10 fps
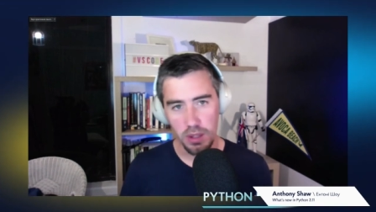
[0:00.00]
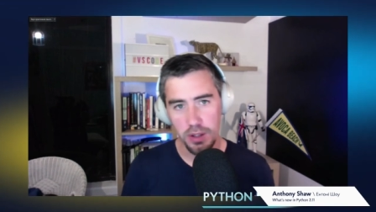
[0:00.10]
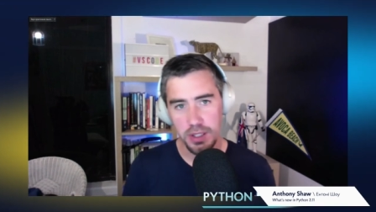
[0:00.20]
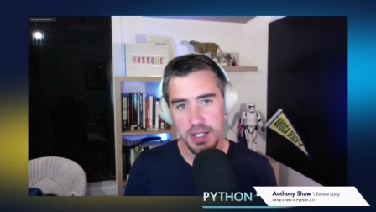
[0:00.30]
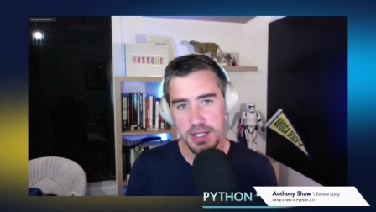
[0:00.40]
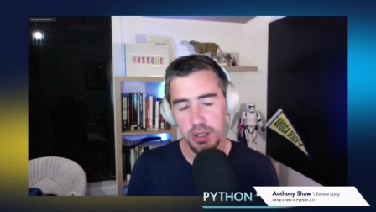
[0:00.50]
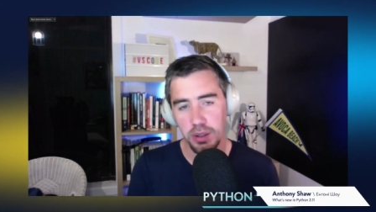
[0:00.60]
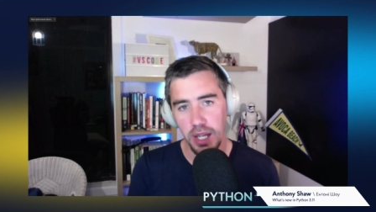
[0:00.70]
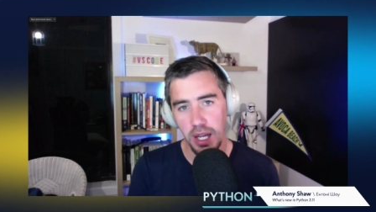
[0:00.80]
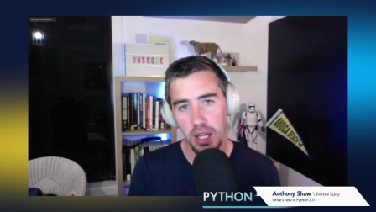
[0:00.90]
Okay, so
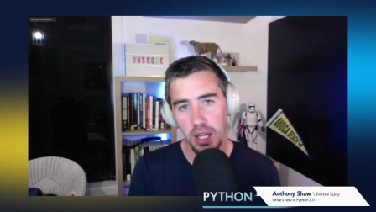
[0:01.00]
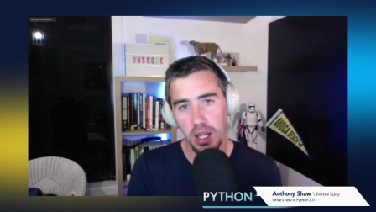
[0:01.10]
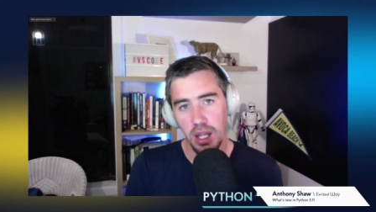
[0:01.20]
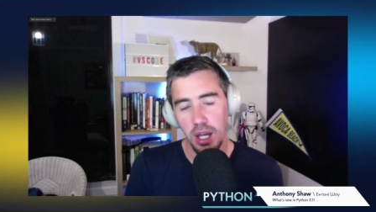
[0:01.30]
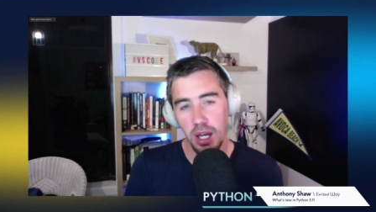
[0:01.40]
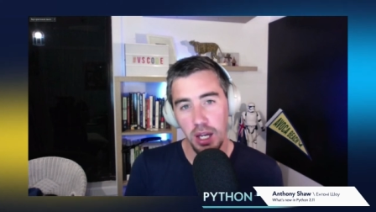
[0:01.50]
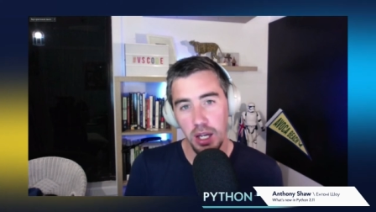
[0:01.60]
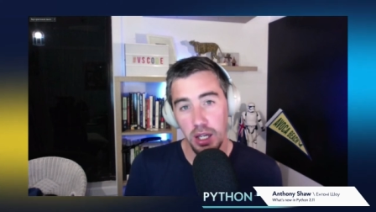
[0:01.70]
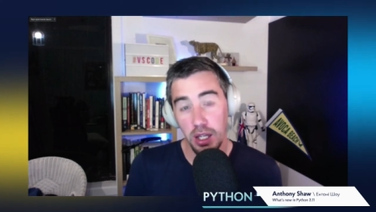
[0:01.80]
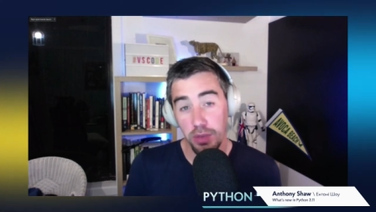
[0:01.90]

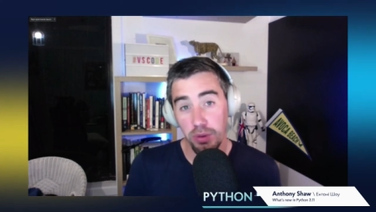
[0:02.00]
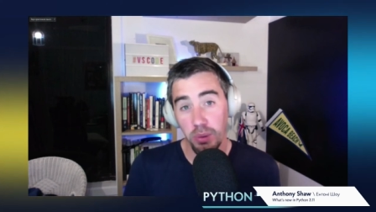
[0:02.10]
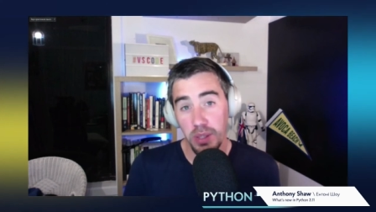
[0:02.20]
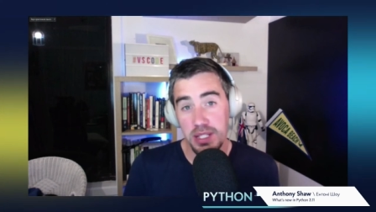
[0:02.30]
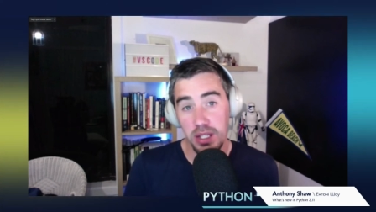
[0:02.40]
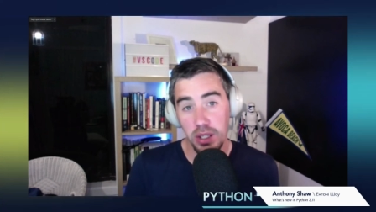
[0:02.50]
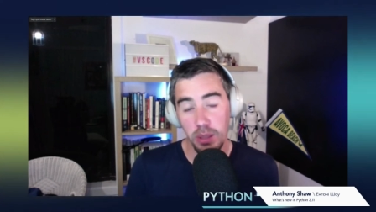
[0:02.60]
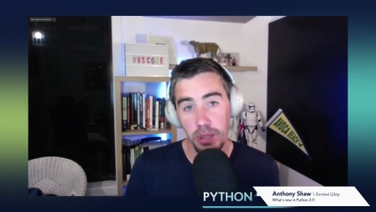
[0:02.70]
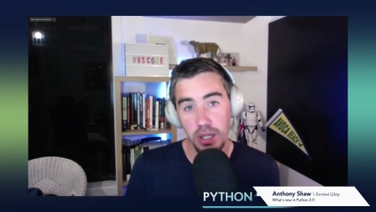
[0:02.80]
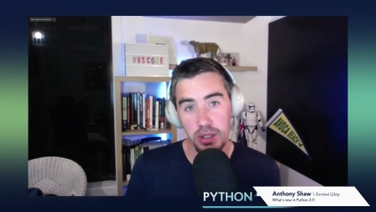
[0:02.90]
uh, three weeks ago
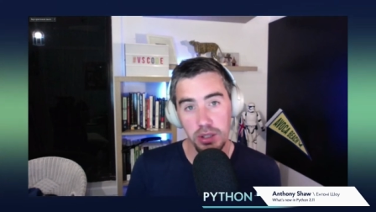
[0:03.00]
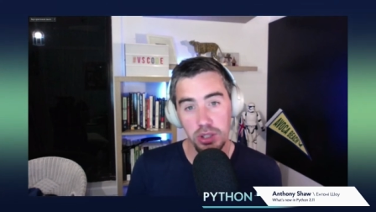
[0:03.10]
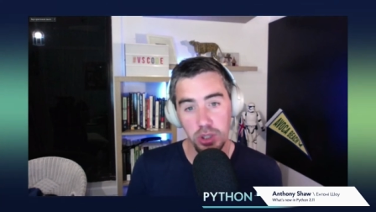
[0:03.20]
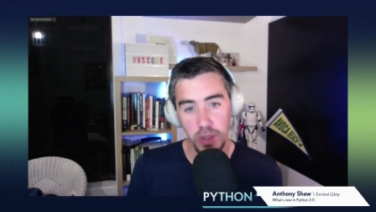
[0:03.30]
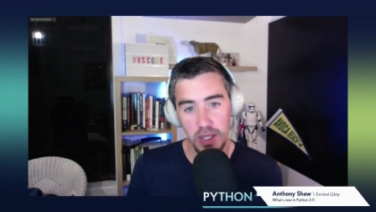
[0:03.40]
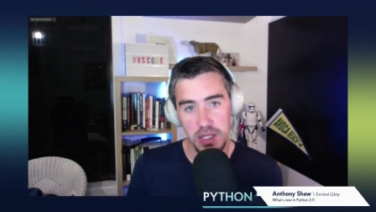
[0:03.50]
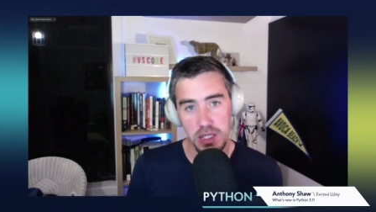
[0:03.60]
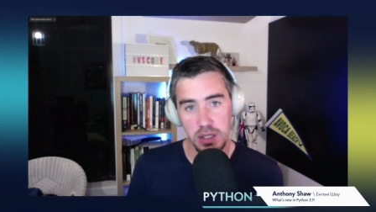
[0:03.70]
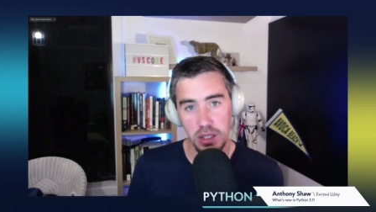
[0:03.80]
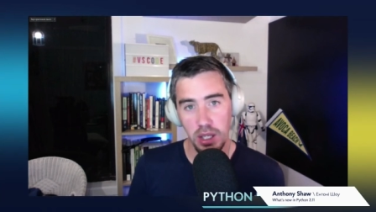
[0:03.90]
at PyCon
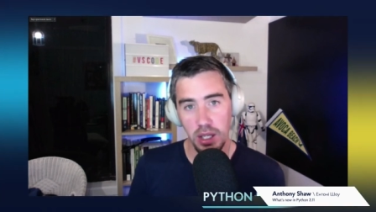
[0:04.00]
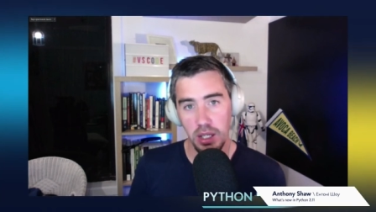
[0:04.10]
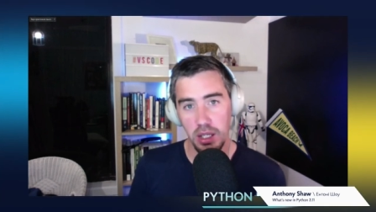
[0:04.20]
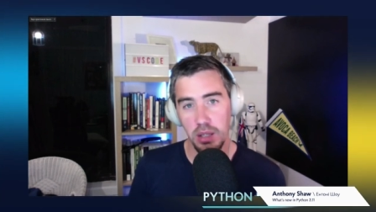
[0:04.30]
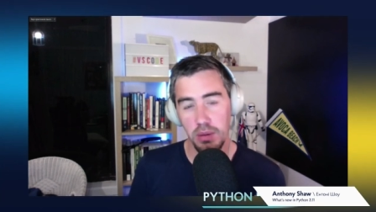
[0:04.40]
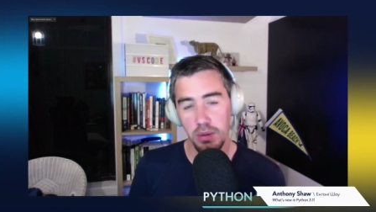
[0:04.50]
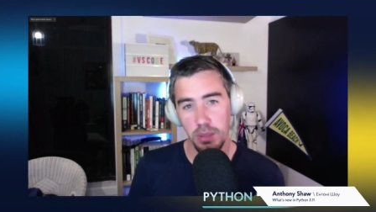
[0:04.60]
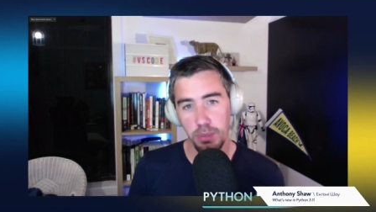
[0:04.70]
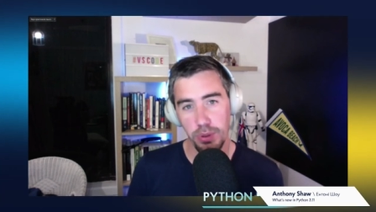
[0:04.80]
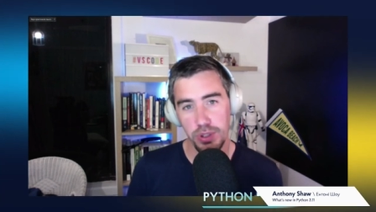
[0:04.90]
US, uh, a
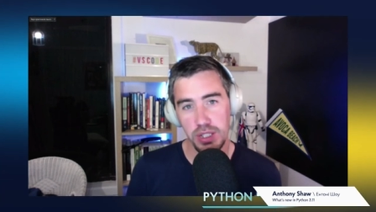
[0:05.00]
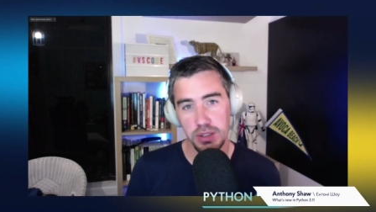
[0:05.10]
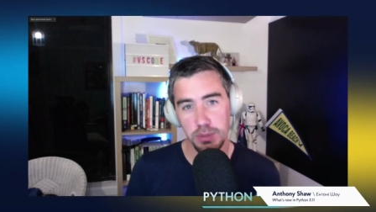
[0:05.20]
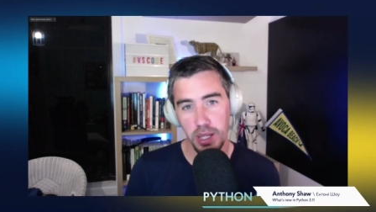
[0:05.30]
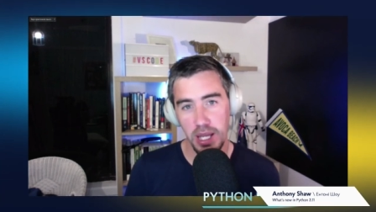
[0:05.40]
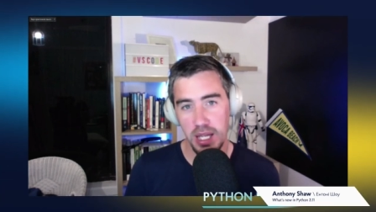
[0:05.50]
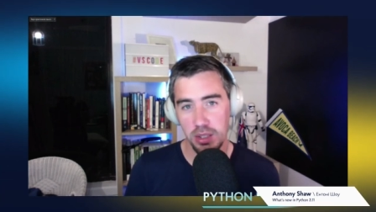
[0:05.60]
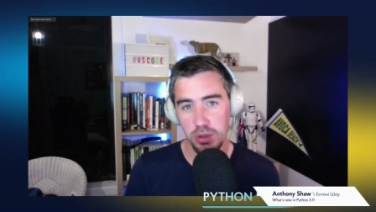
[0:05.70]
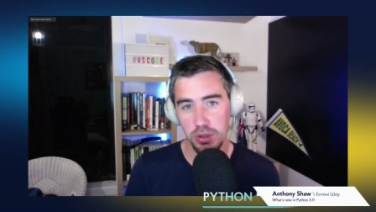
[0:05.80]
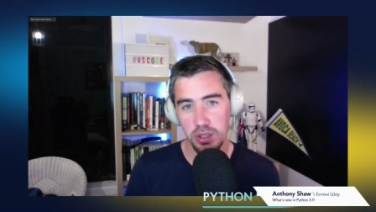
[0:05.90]
project by
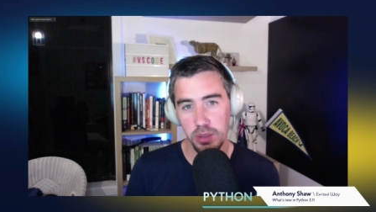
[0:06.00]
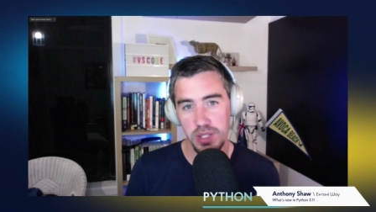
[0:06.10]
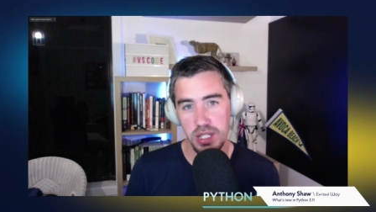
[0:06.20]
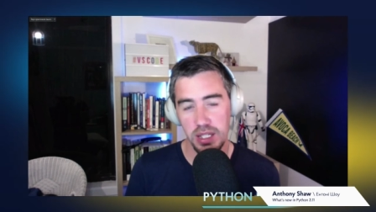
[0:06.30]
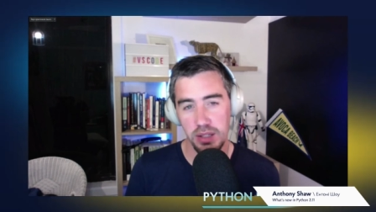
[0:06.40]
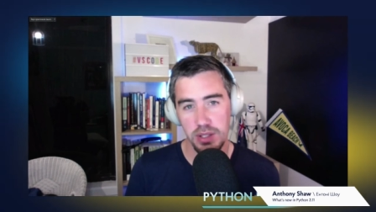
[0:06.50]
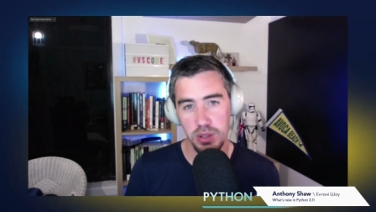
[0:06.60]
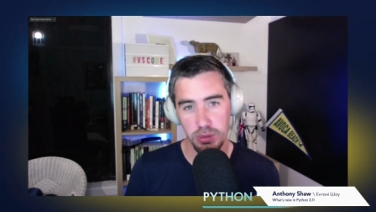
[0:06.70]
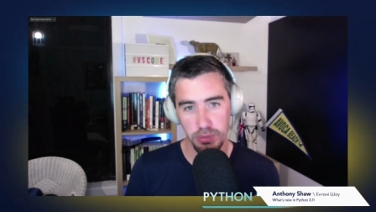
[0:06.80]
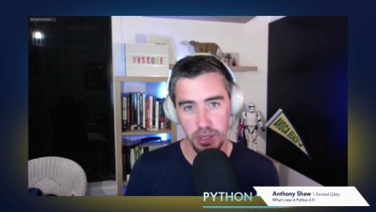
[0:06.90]
Anaconda was announced
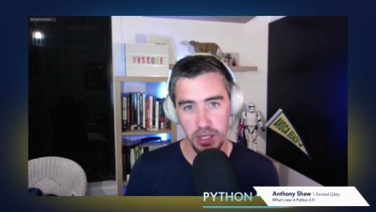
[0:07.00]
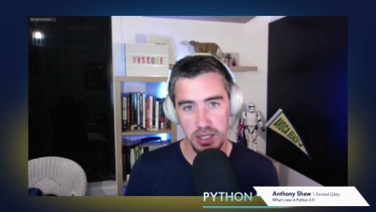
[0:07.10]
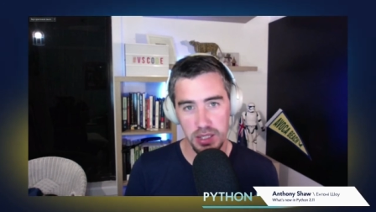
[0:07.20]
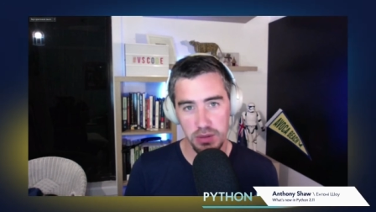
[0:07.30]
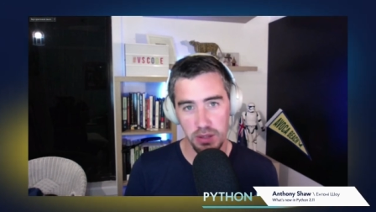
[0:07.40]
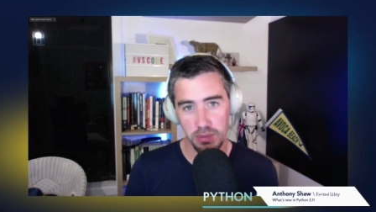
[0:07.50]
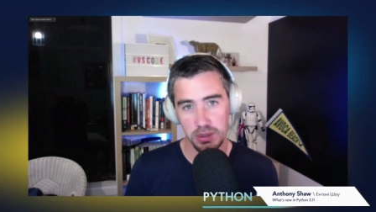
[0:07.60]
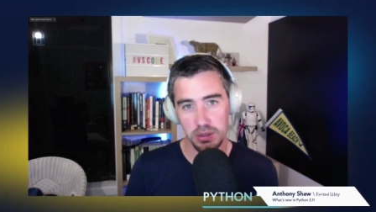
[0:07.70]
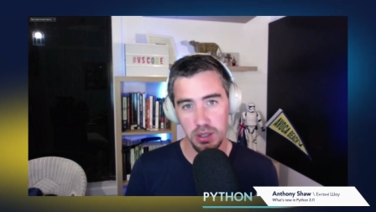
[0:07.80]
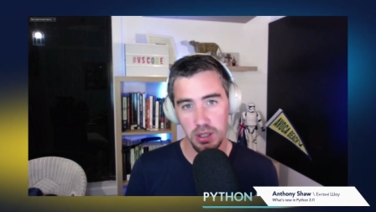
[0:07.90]
called PyScript.